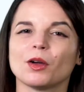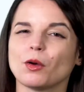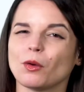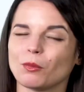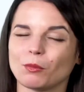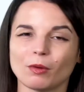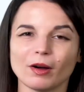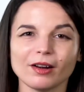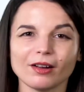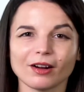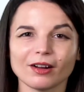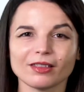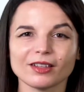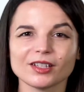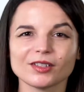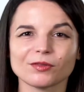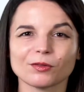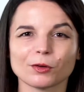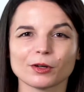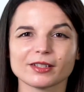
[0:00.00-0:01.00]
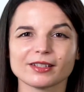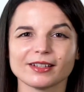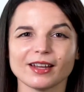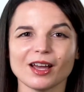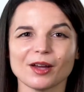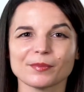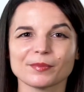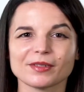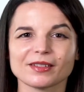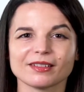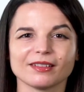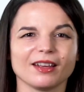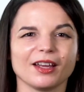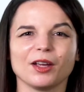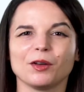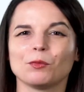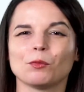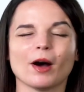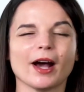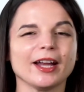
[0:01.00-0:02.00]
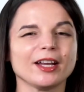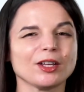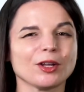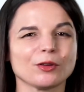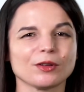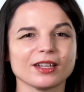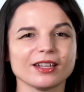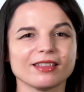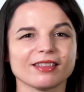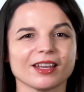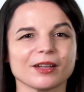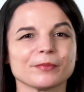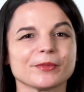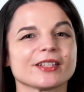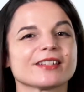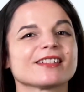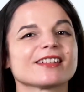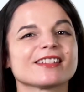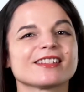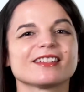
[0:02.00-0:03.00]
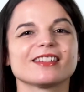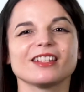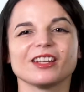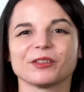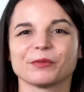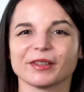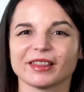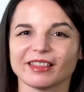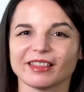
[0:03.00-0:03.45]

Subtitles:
What are these 4 steps, and why do you need them to succeed with